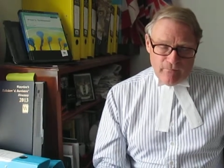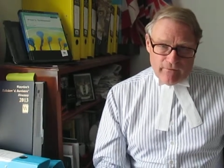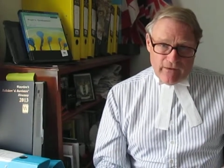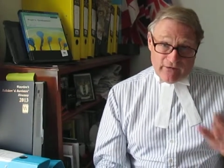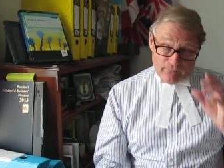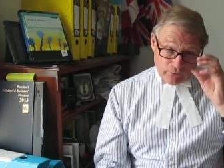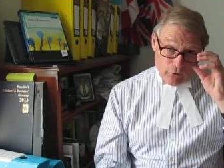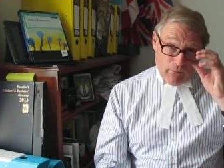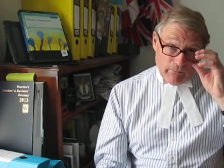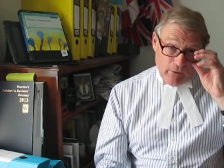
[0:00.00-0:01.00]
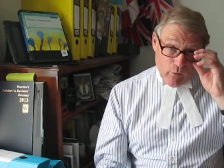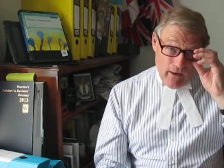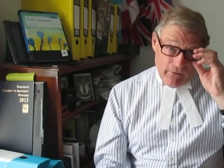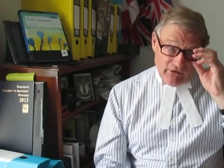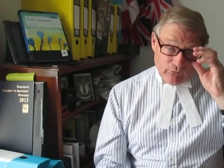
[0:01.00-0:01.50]
and that's probably
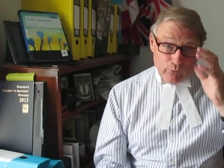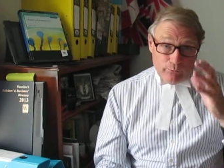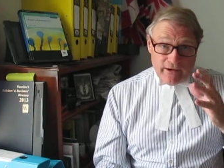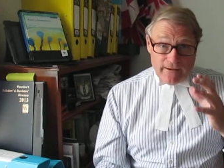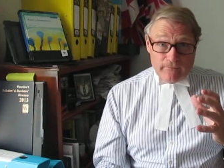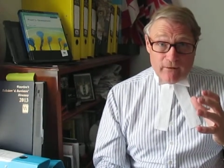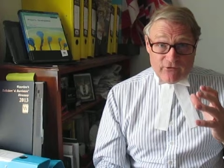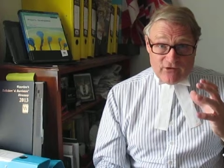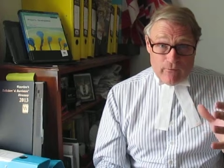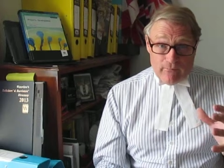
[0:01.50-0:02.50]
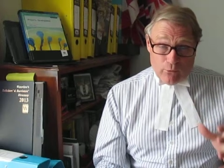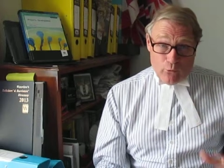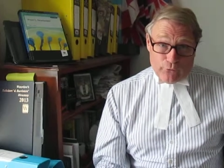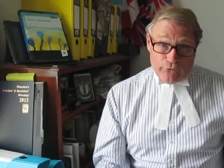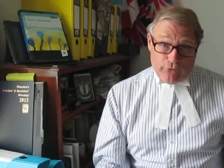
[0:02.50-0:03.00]
where this will be of some
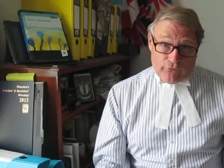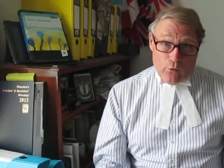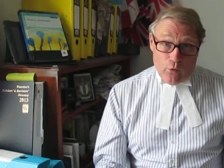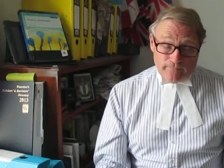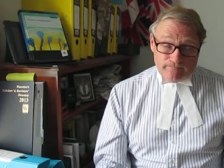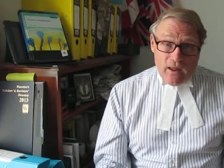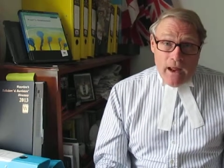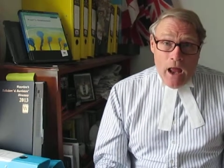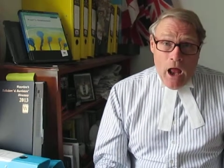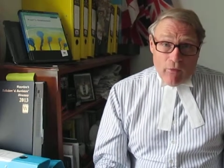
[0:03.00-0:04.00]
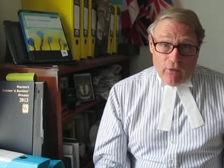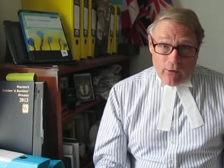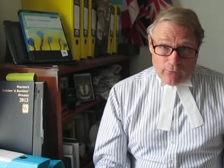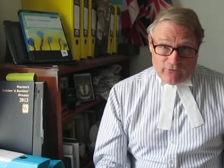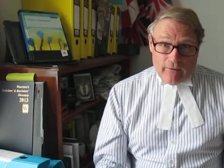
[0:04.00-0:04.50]
importance for
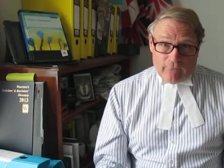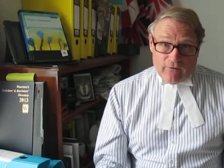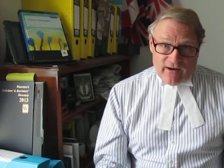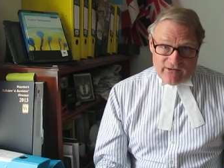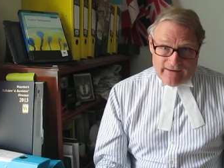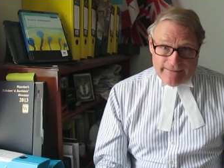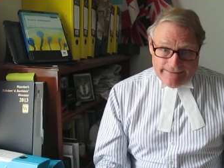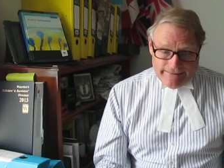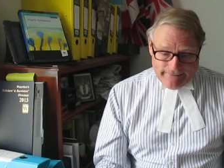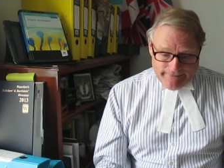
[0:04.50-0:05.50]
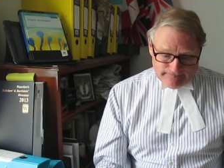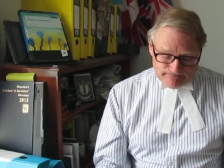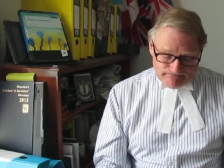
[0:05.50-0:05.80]
those advising legally.